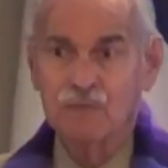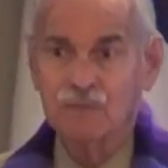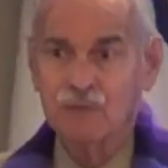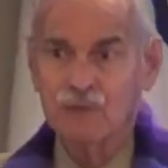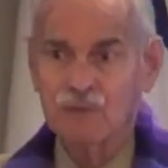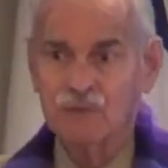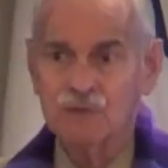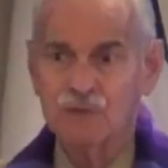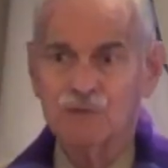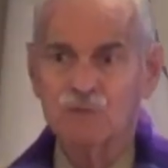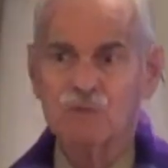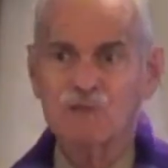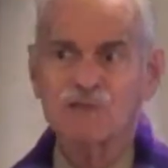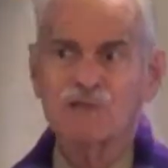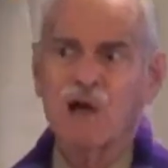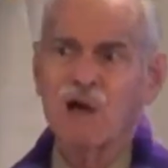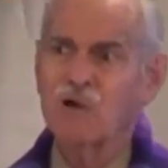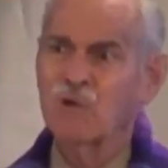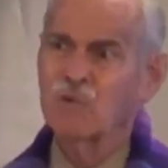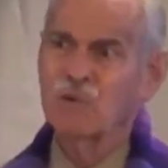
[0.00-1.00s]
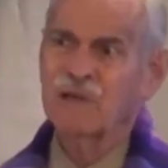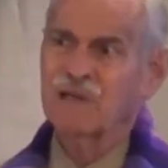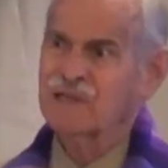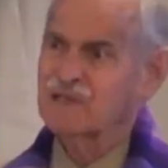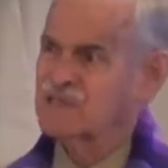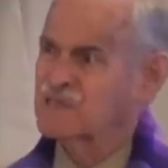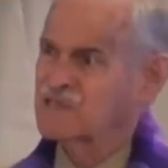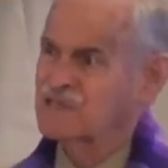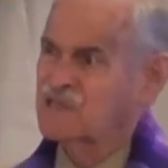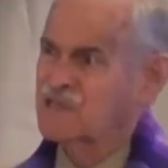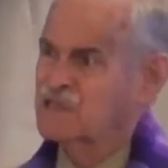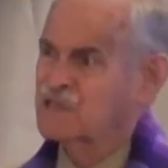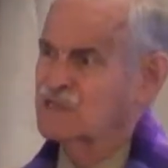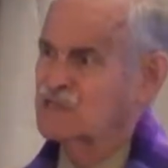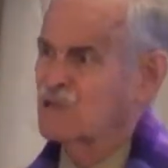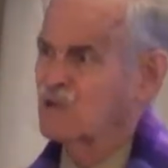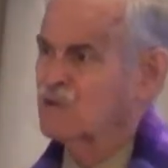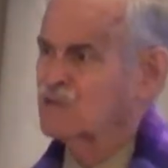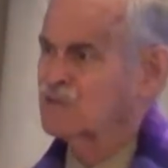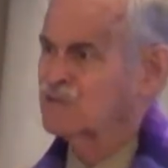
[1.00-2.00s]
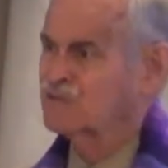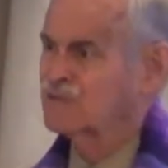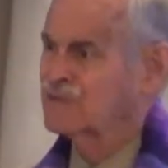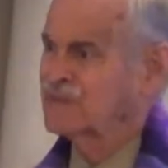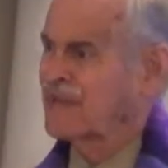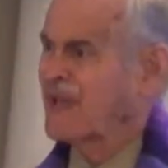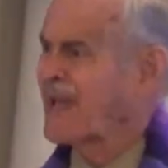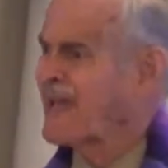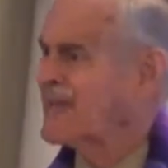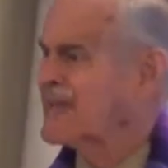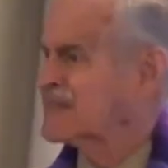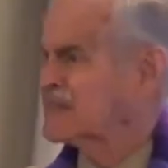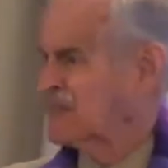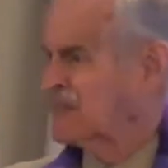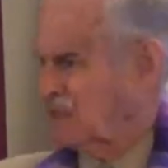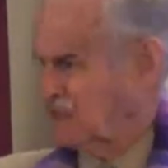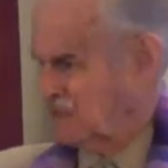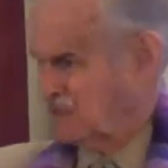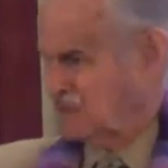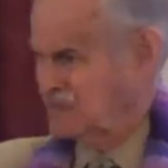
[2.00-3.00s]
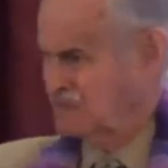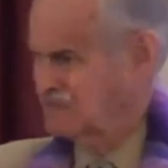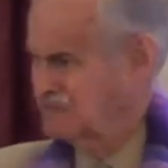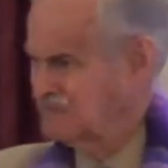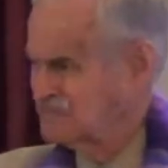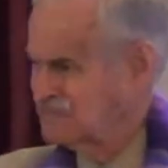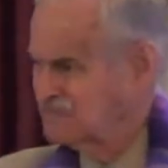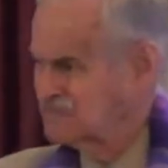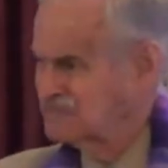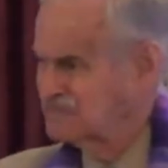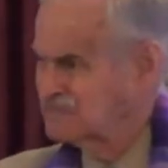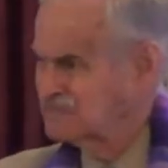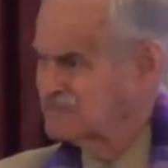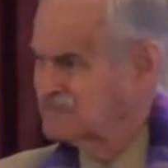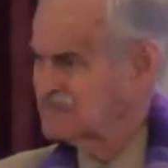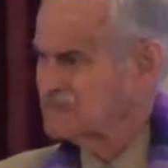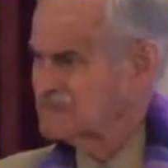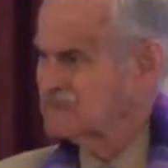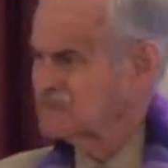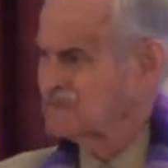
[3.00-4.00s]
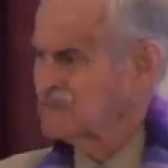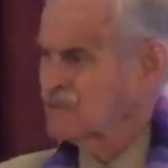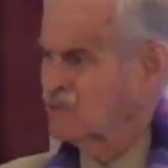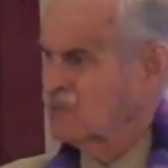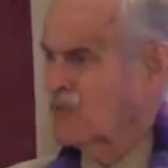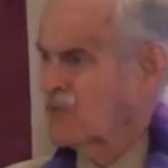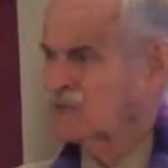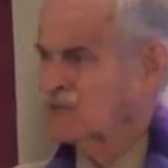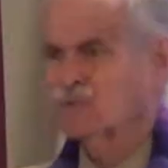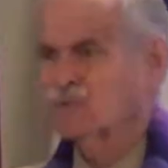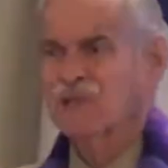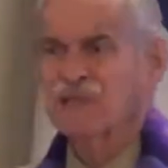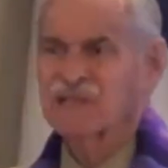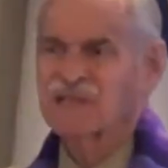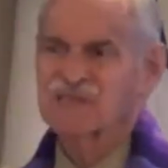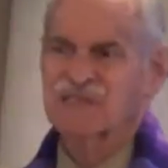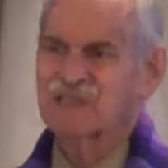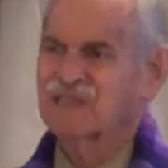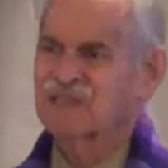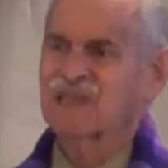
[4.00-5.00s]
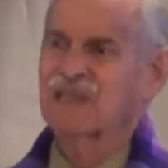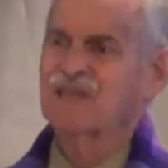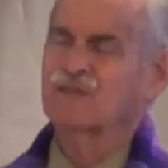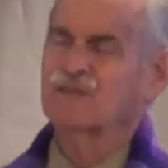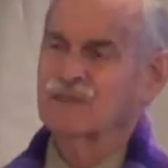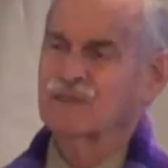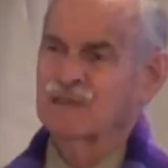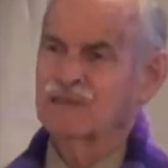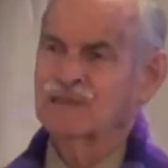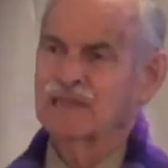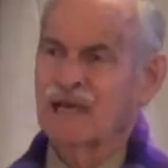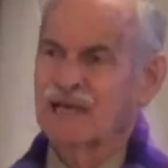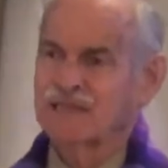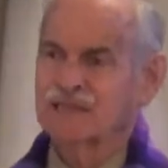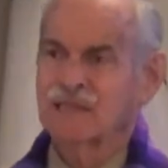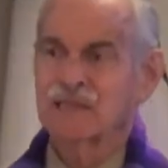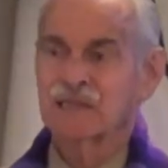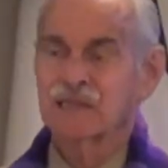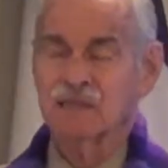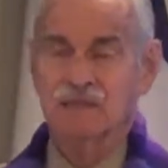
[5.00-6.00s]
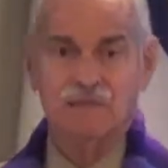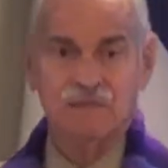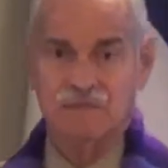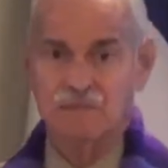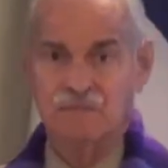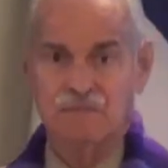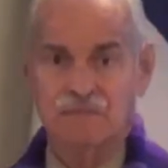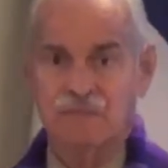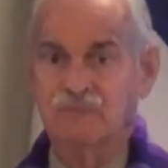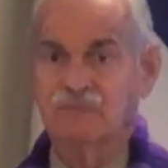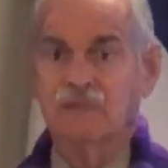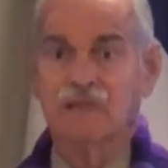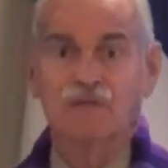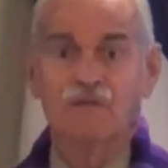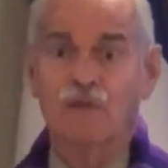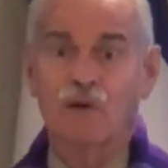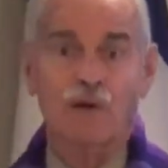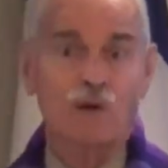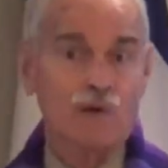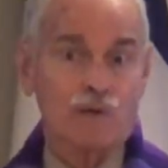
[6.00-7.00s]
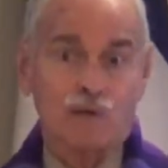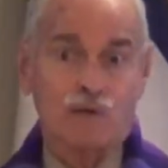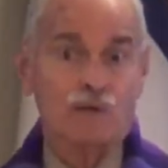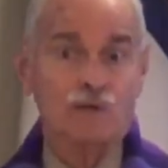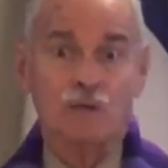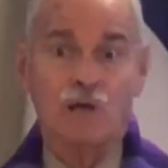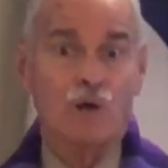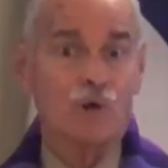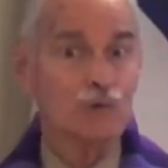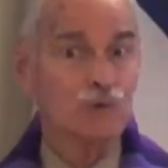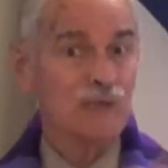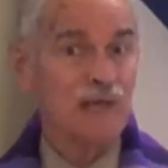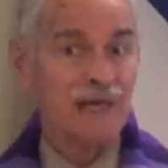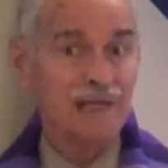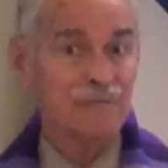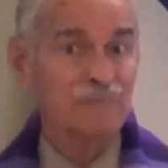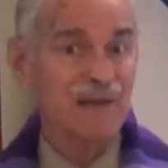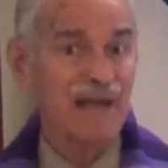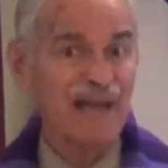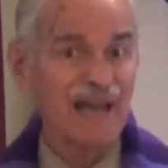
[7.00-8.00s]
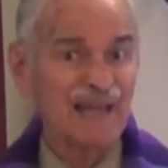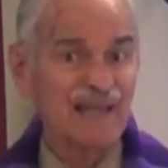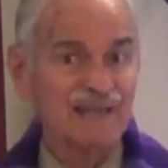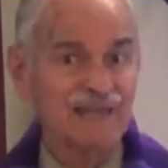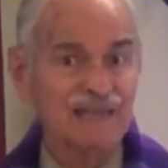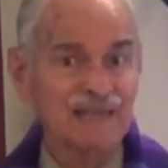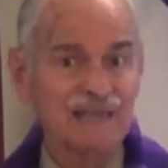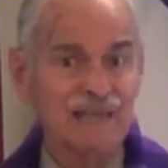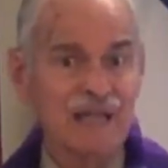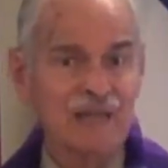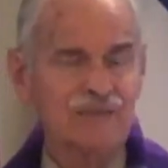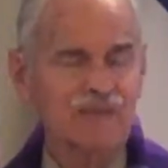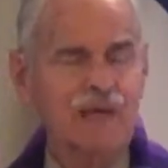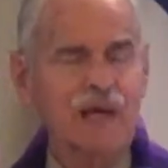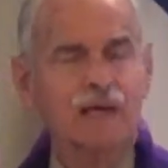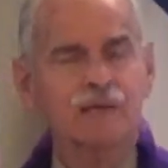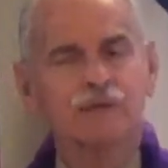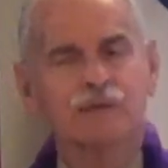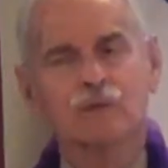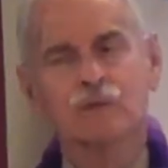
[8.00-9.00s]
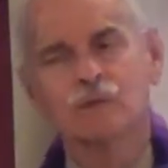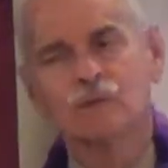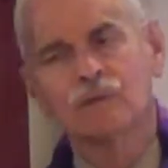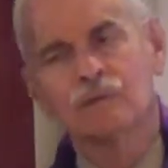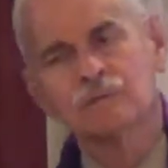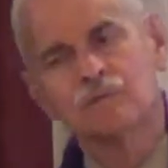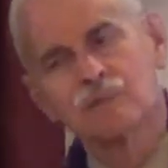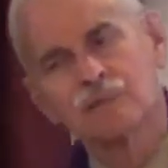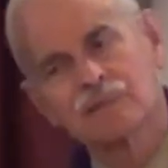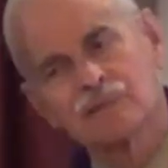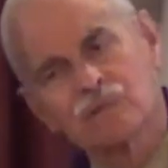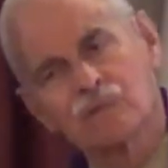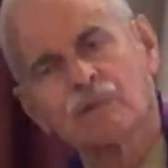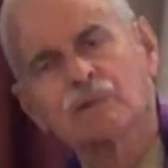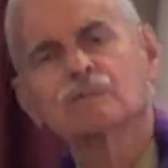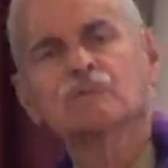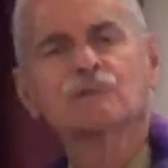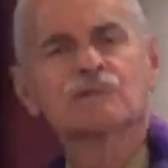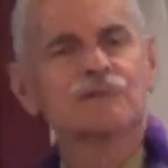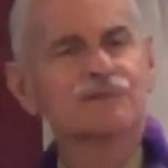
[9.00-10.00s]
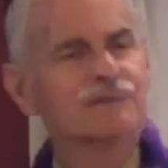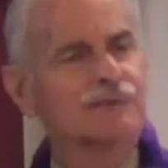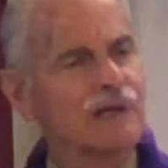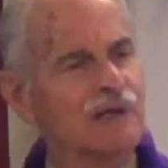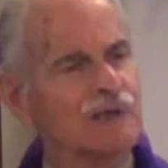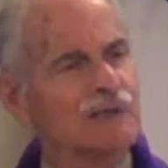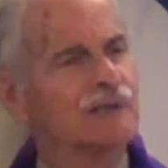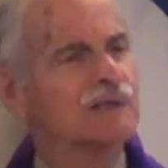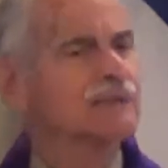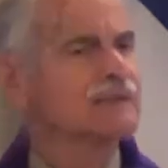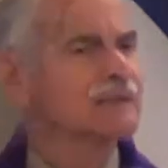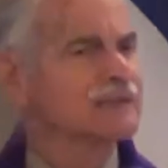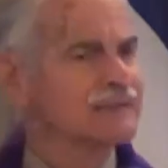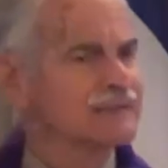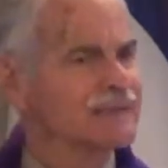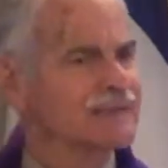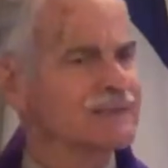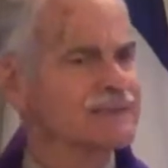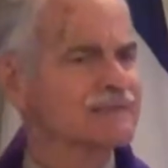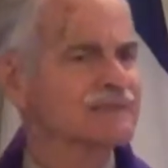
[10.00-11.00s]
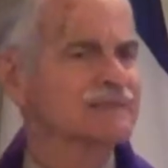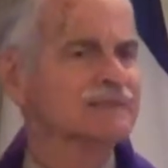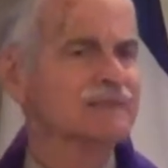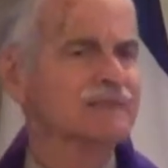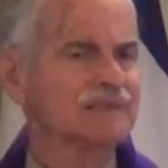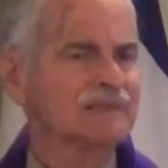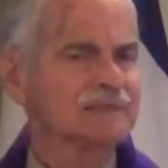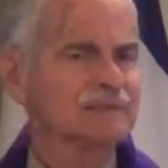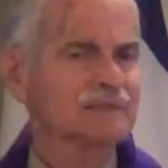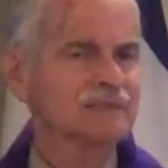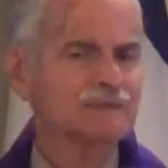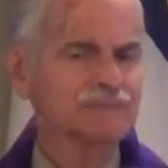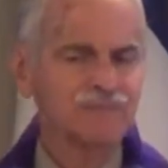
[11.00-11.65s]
communion was always just sort of an add-on. Wasn't really significant. I never heard a whole lot about it. I knew it was where it was done and such.